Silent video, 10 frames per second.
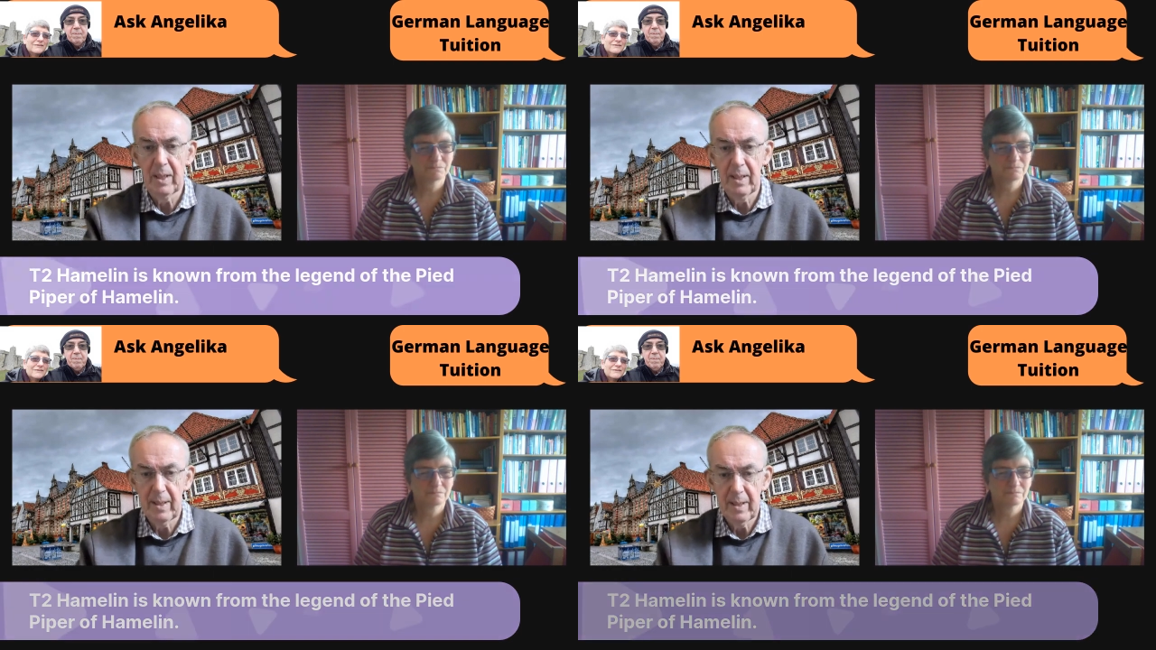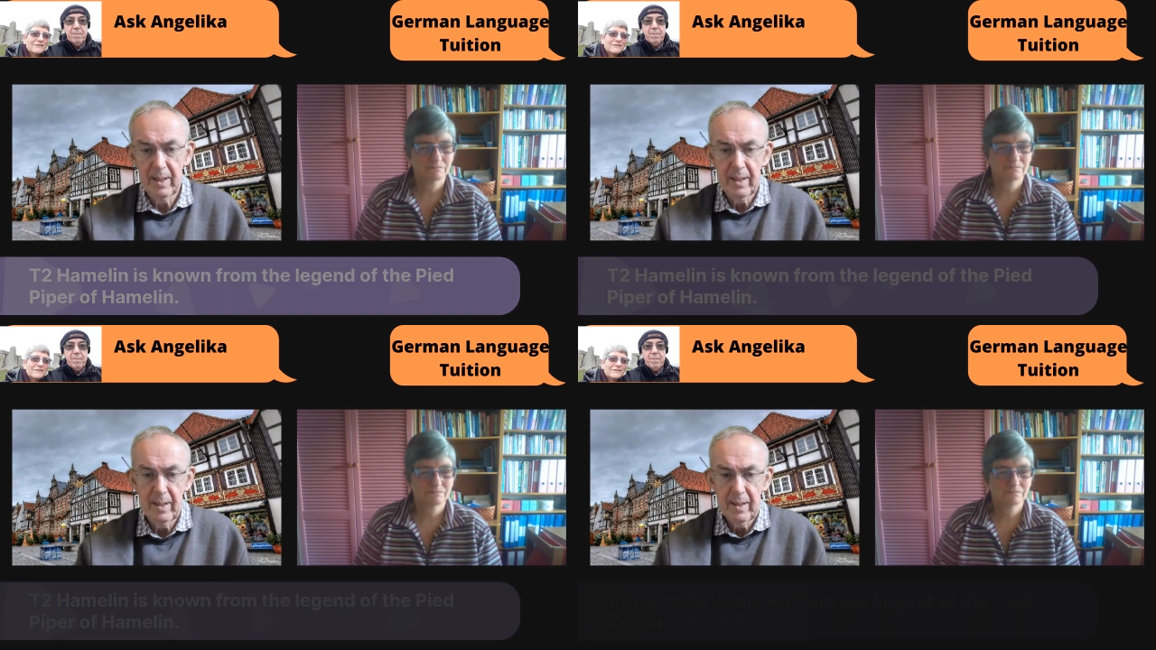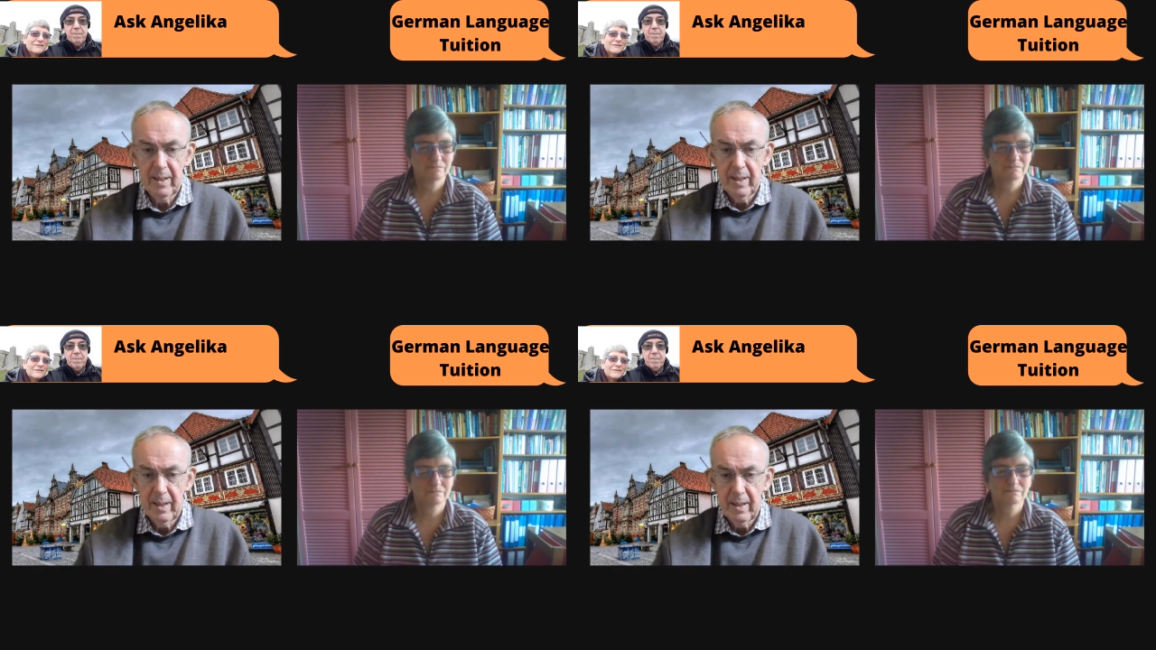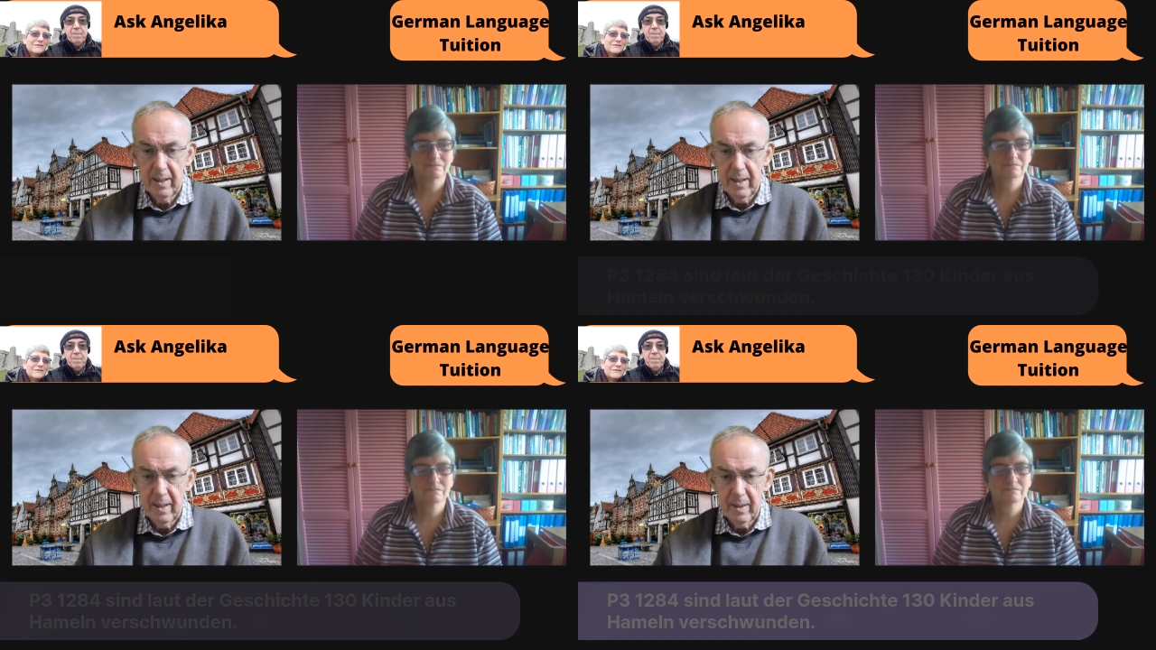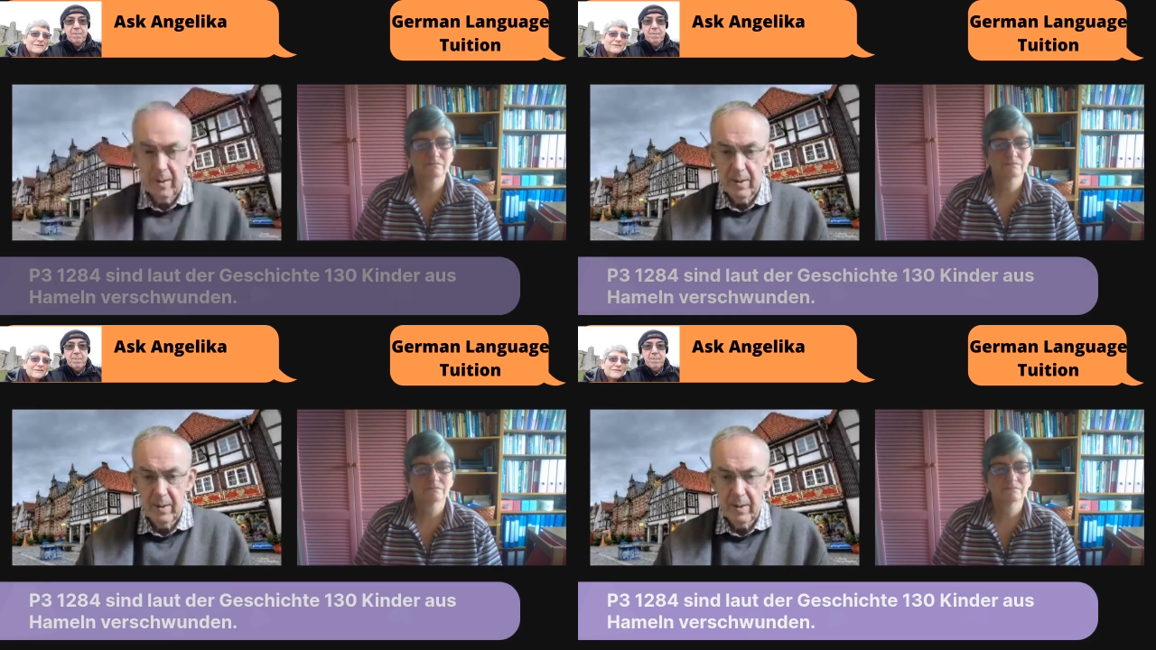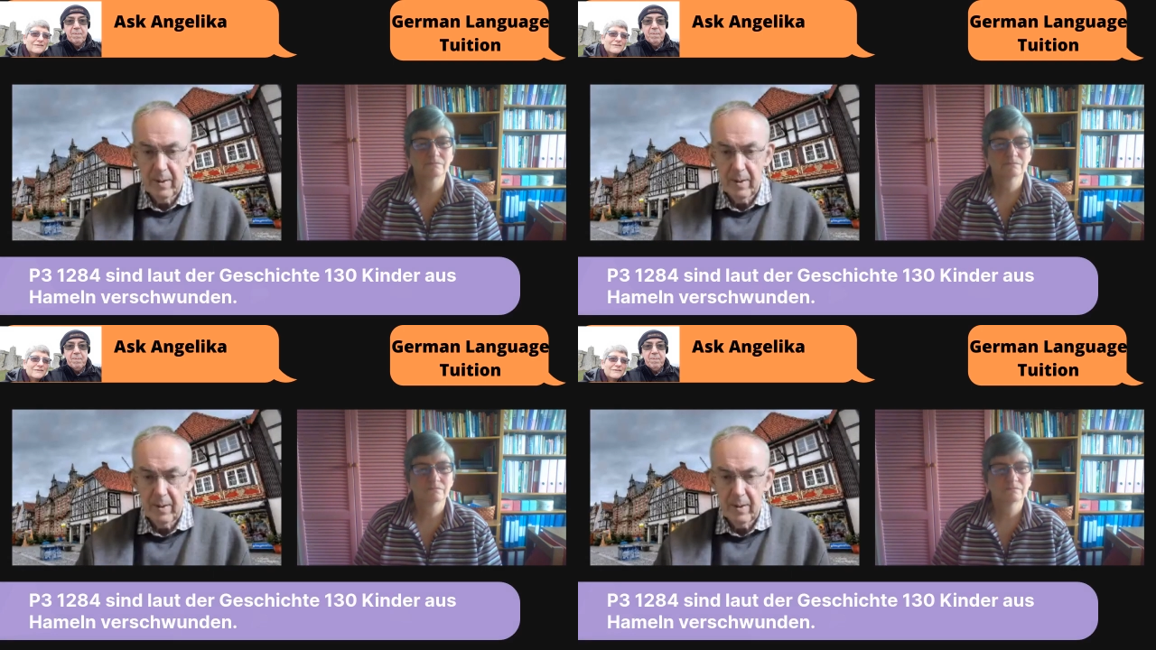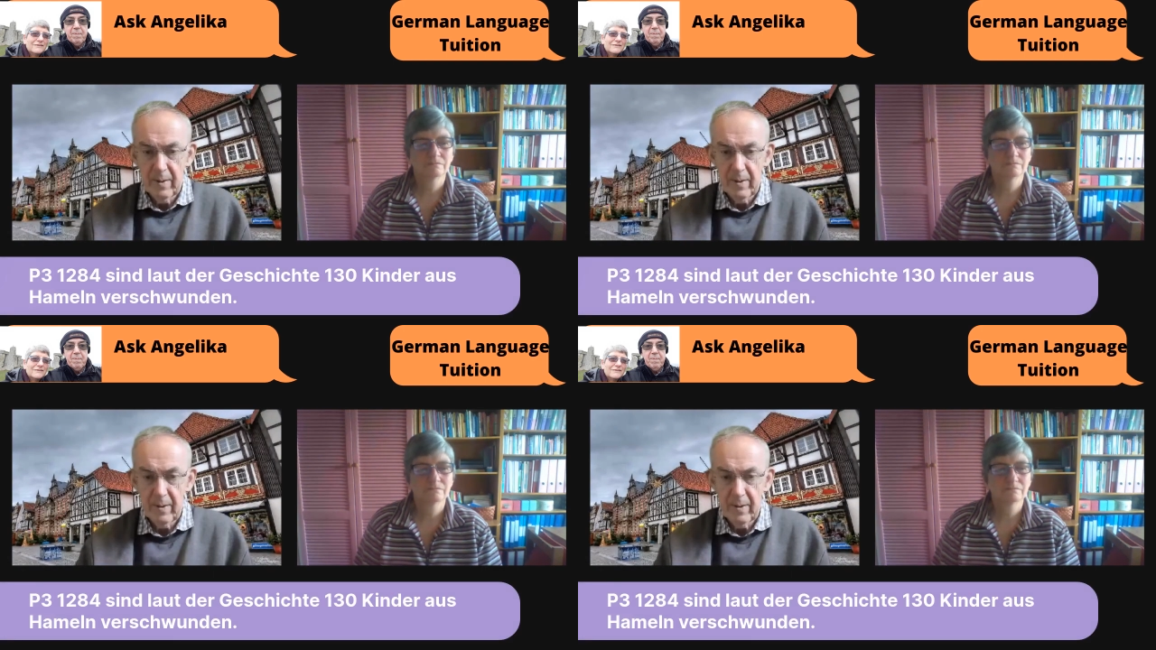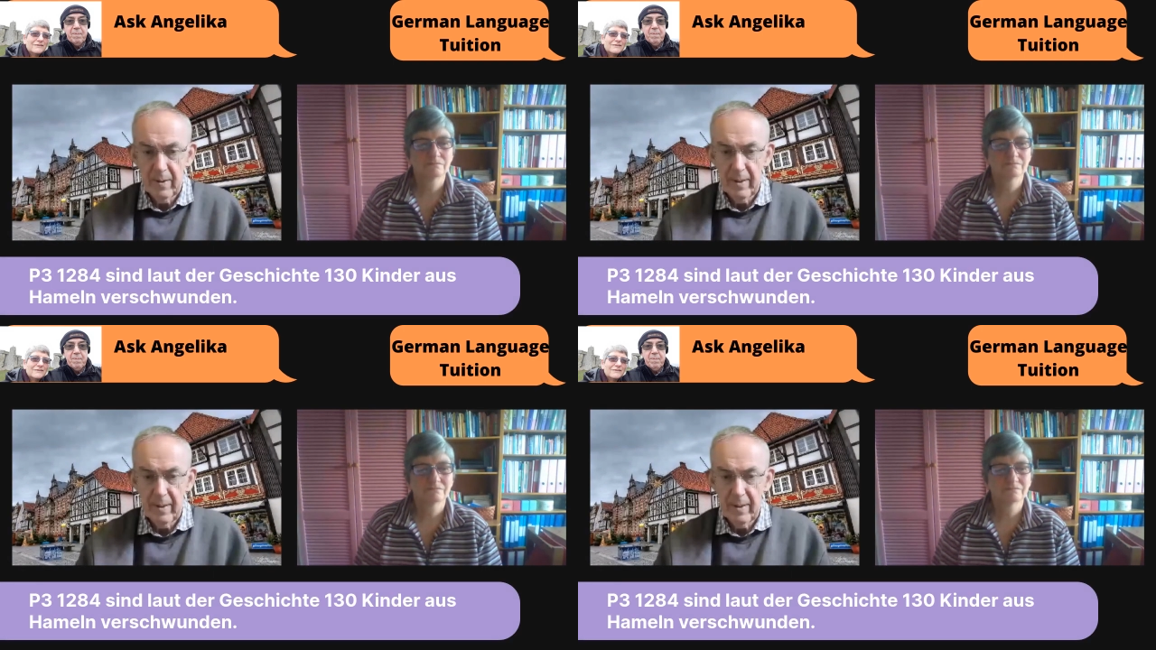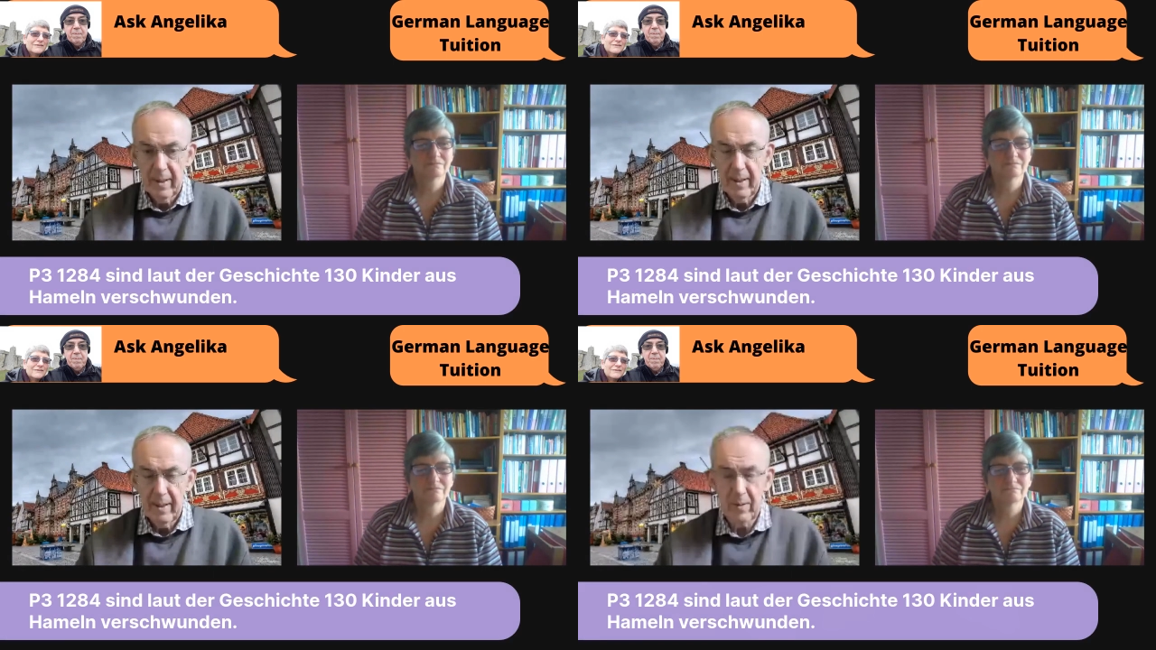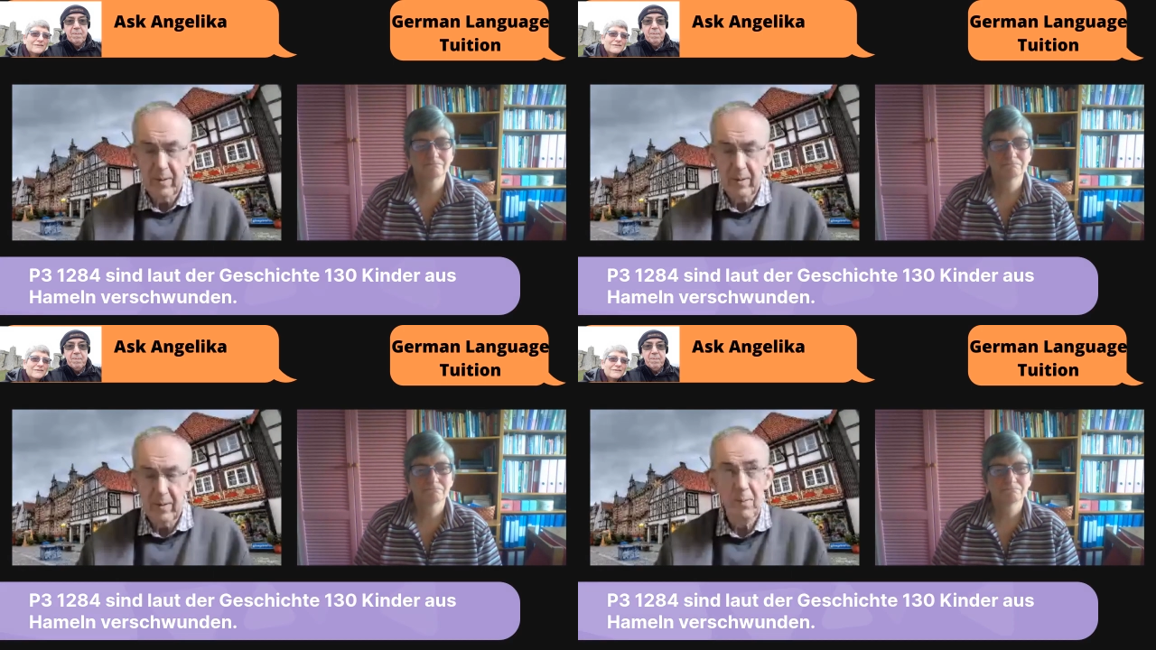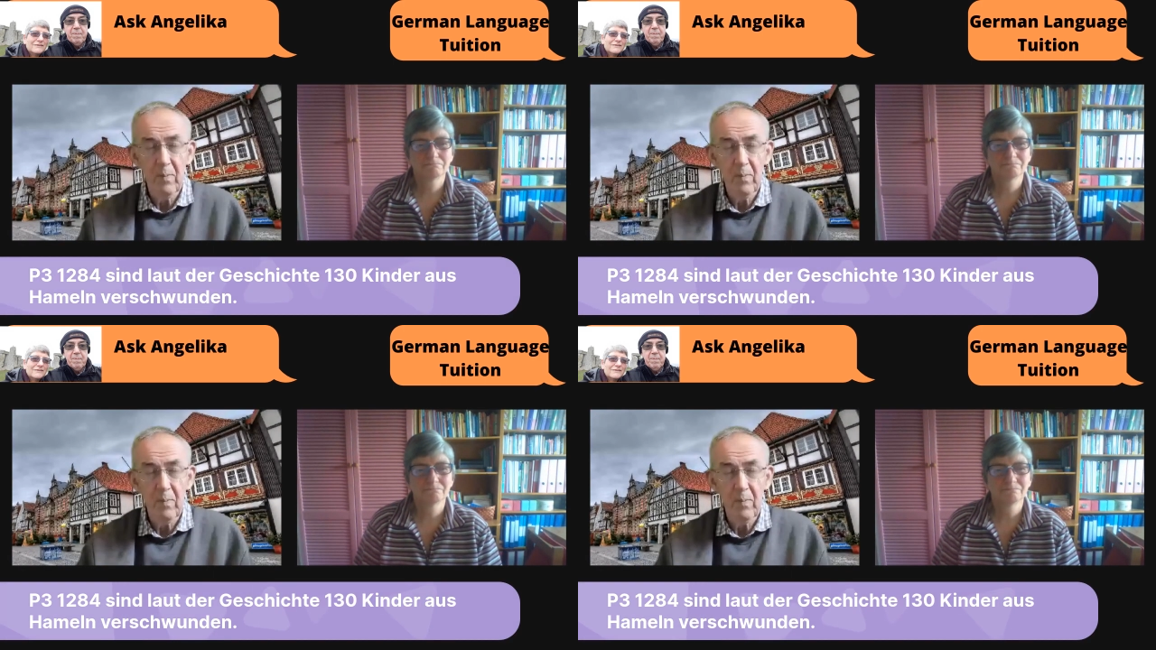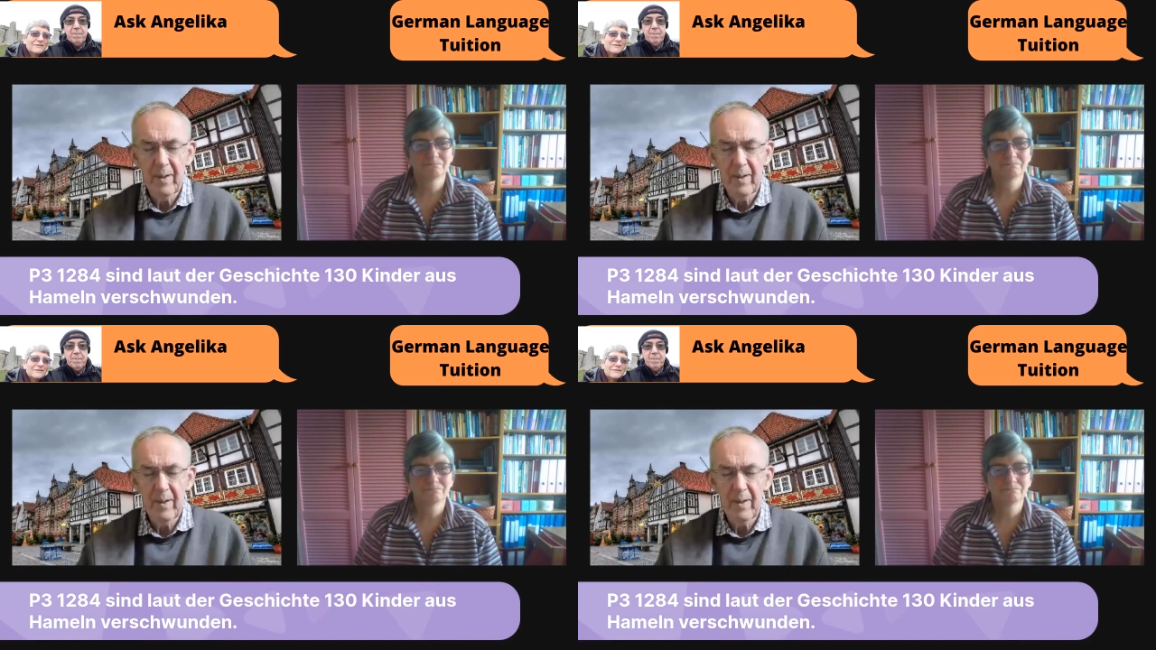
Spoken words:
[no speech]